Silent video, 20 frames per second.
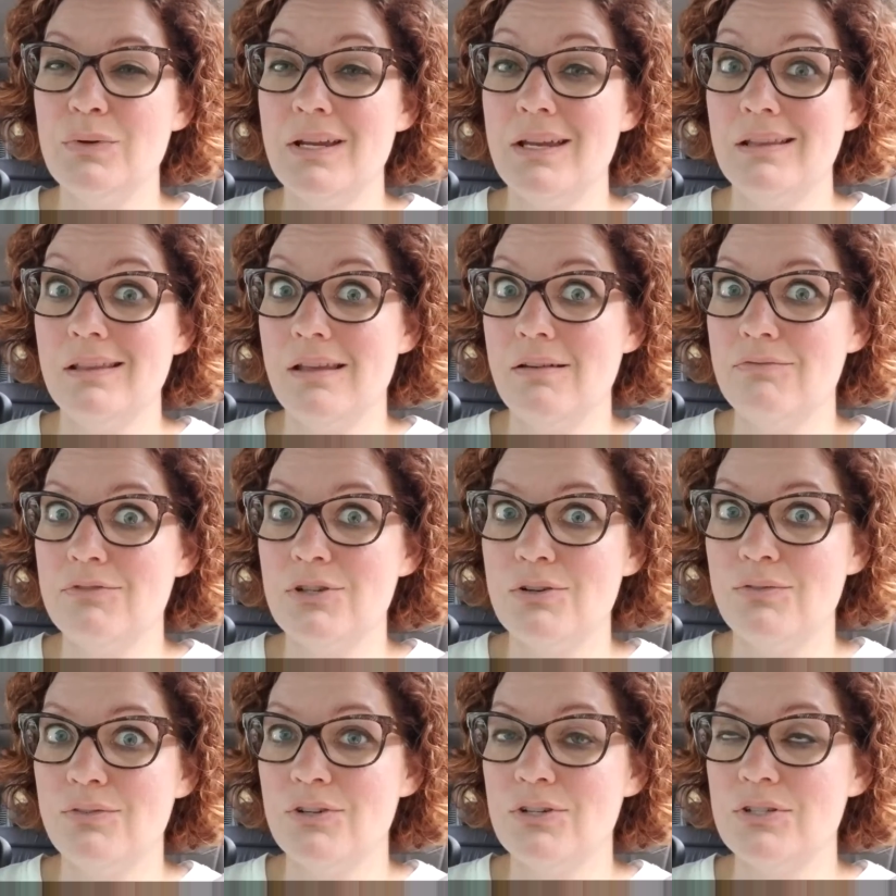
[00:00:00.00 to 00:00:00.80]
We had
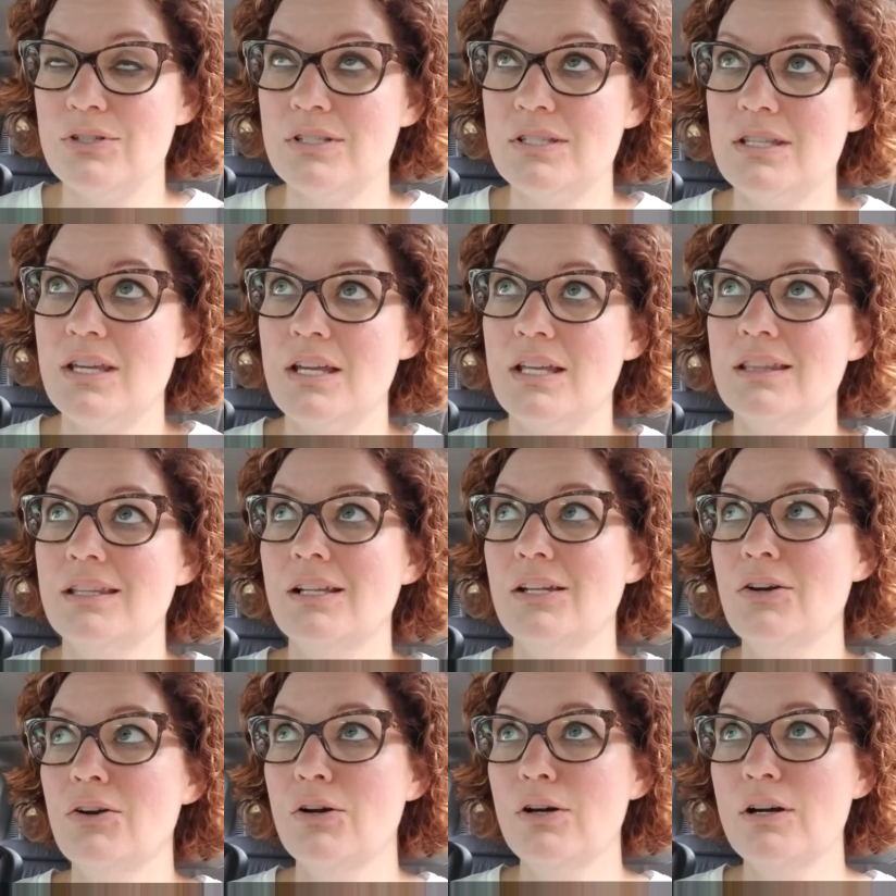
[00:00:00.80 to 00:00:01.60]
leftovers. Thank
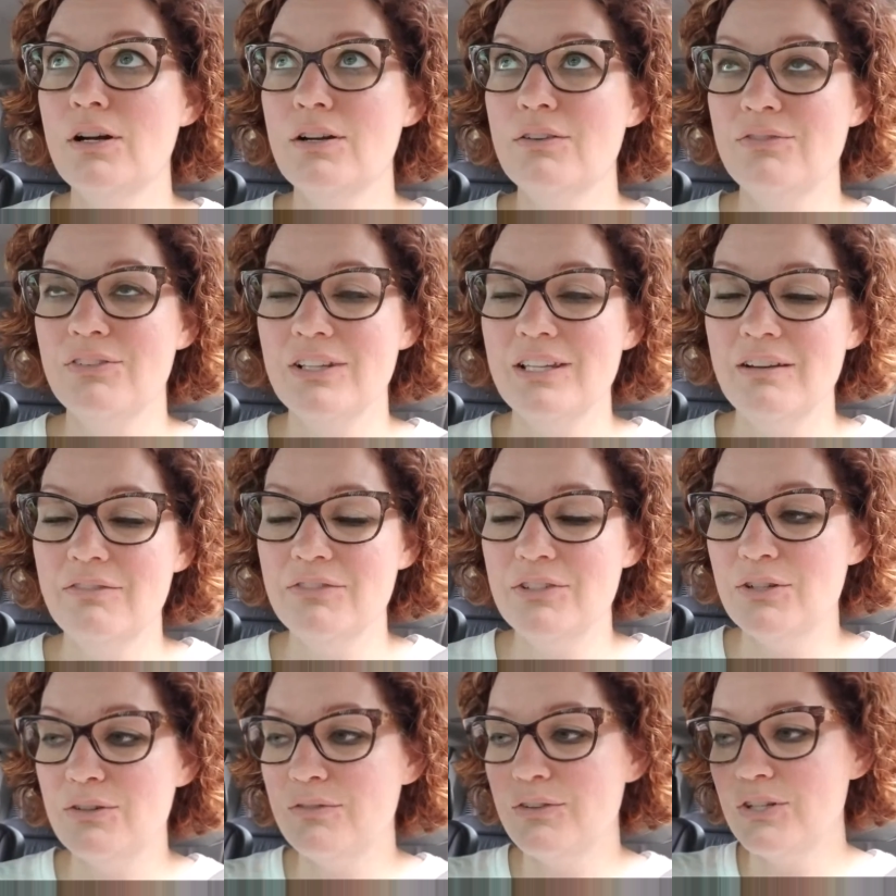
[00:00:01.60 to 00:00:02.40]
the Lord for
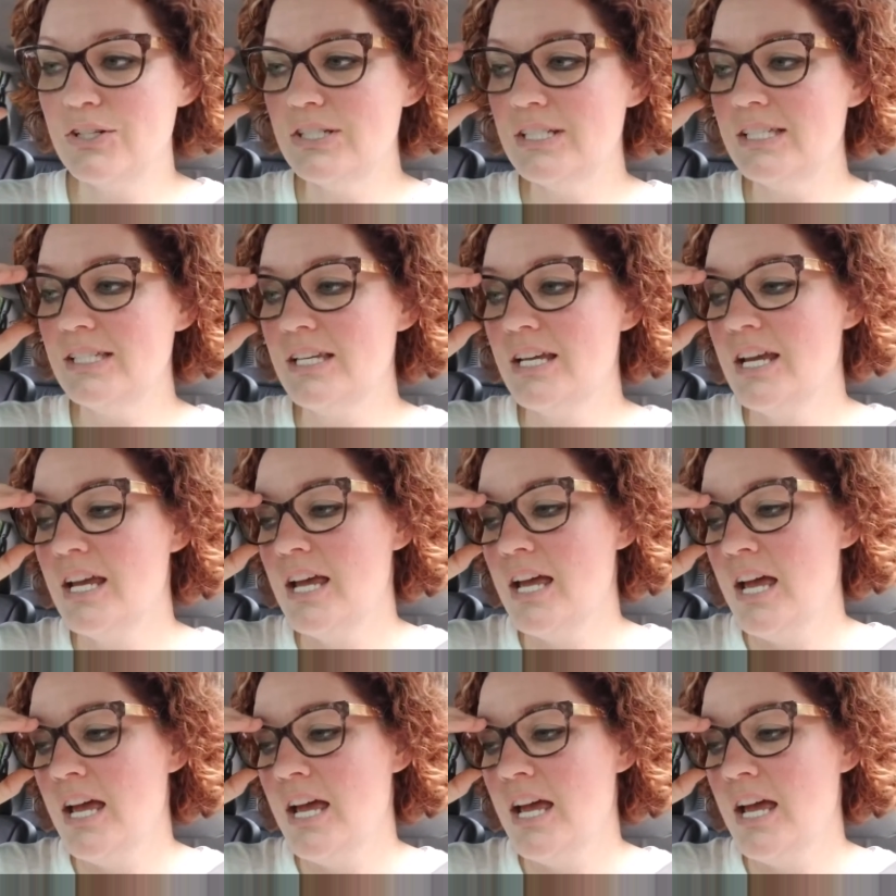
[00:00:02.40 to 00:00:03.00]
leftovers.